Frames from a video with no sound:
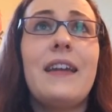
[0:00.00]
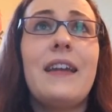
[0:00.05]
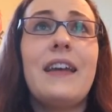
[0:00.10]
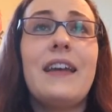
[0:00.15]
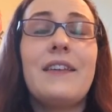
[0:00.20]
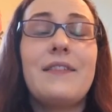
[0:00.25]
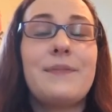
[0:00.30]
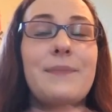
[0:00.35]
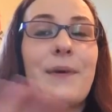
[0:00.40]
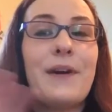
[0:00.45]

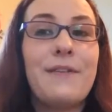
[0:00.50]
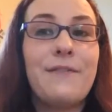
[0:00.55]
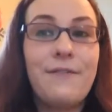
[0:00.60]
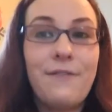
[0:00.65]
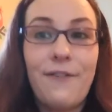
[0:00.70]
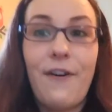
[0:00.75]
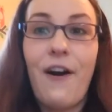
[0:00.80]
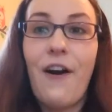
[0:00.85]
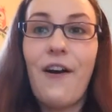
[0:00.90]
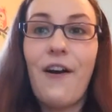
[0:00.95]
is by
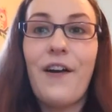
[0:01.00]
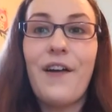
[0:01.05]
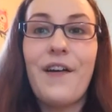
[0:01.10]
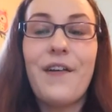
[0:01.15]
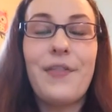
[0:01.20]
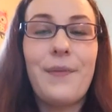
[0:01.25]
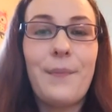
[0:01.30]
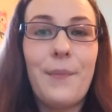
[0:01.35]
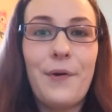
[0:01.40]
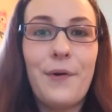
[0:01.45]
far
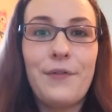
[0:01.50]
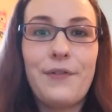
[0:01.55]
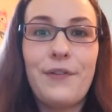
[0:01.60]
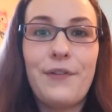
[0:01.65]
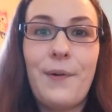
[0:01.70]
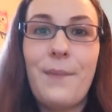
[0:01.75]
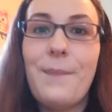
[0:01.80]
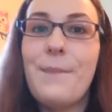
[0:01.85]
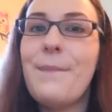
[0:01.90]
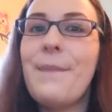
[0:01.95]
the most
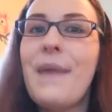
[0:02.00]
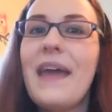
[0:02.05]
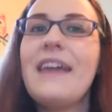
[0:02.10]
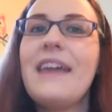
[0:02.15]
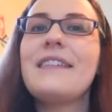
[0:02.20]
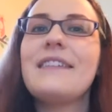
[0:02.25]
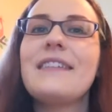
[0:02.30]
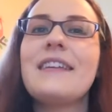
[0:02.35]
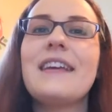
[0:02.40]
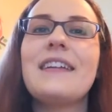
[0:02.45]

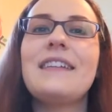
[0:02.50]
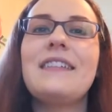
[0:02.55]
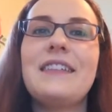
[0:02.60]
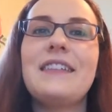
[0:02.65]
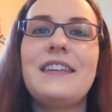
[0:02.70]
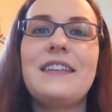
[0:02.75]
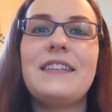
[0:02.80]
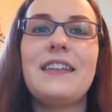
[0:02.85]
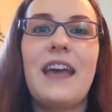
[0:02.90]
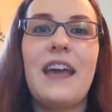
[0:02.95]
amazing and
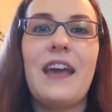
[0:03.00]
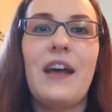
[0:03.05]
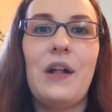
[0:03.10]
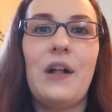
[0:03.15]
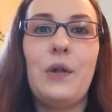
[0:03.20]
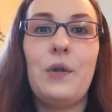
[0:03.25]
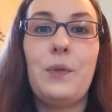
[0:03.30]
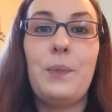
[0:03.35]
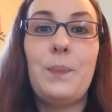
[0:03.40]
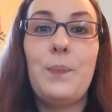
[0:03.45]

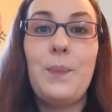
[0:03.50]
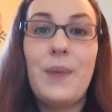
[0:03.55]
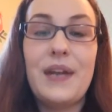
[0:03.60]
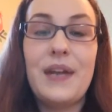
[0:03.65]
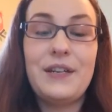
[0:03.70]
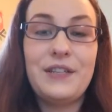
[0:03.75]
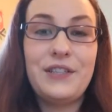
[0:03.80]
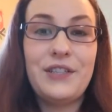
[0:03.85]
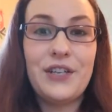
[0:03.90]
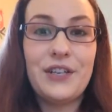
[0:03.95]
detailed
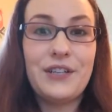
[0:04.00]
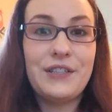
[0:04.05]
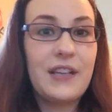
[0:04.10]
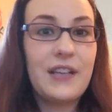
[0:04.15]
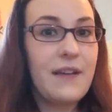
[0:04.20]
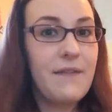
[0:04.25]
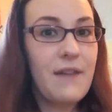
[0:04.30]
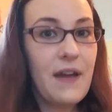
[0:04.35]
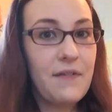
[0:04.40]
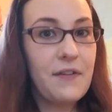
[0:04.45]
miniatures
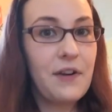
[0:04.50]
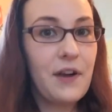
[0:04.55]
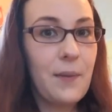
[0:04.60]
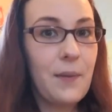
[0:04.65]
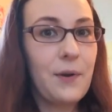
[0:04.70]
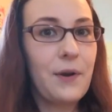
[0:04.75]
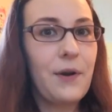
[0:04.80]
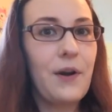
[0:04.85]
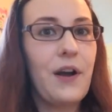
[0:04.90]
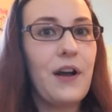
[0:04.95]
I've ever
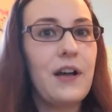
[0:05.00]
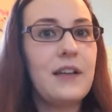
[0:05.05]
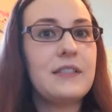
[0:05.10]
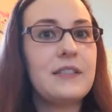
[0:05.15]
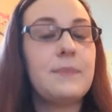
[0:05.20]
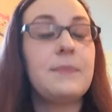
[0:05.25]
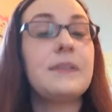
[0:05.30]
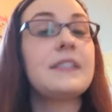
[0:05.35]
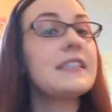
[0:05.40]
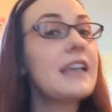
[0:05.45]
come
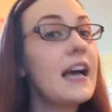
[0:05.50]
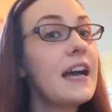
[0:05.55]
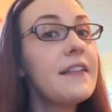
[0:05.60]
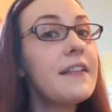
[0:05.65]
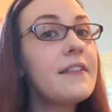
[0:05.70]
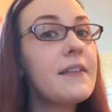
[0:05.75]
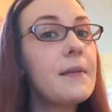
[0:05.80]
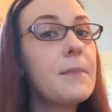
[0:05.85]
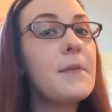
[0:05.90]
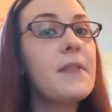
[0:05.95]
across,
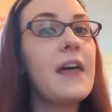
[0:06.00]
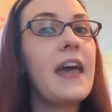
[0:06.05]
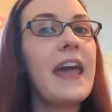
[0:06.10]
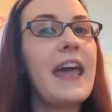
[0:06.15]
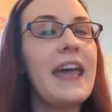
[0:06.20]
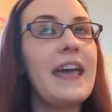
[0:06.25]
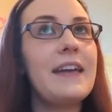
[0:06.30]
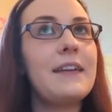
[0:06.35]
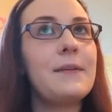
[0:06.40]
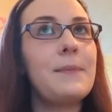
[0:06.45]
besides some of the
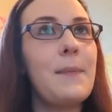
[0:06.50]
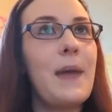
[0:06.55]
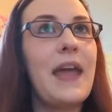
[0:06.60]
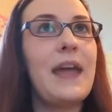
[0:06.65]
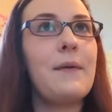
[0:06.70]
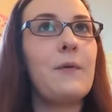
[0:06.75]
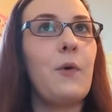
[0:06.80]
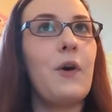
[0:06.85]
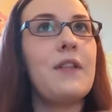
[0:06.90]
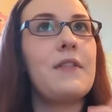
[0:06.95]

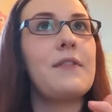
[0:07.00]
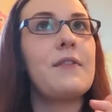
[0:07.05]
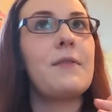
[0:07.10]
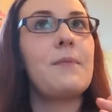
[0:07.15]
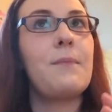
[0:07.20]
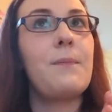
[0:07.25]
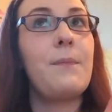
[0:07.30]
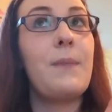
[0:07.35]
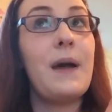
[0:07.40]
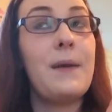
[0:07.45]
handmade ones
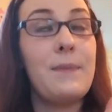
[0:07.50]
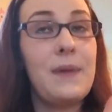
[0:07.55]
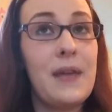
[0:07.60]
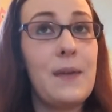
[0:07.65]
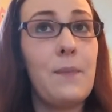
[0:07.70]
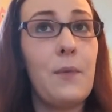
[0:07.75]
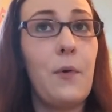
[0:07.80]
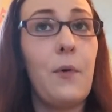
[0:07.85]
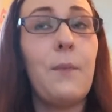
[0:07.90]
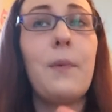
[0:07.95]
by
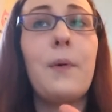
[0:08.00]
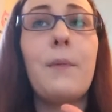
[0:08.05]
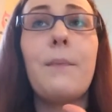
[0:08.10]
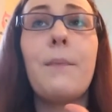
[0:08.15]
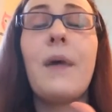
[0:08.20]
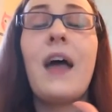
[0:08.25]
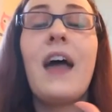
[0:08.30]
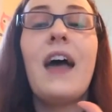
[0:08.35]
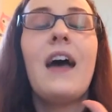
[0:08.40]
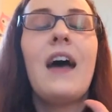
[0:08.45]
people.
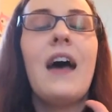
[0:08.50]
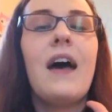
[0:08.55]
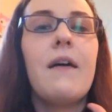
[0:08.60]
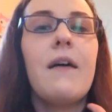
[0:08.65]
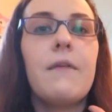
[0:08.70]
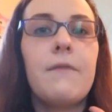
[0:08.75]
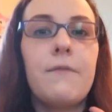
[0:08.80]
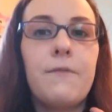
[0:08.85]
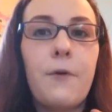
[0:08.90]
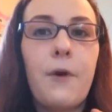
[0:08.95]
But
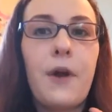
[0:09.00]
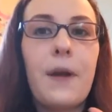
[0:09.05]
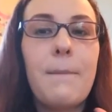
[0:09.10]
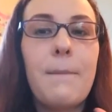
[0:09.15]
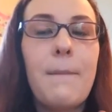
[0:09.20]
for a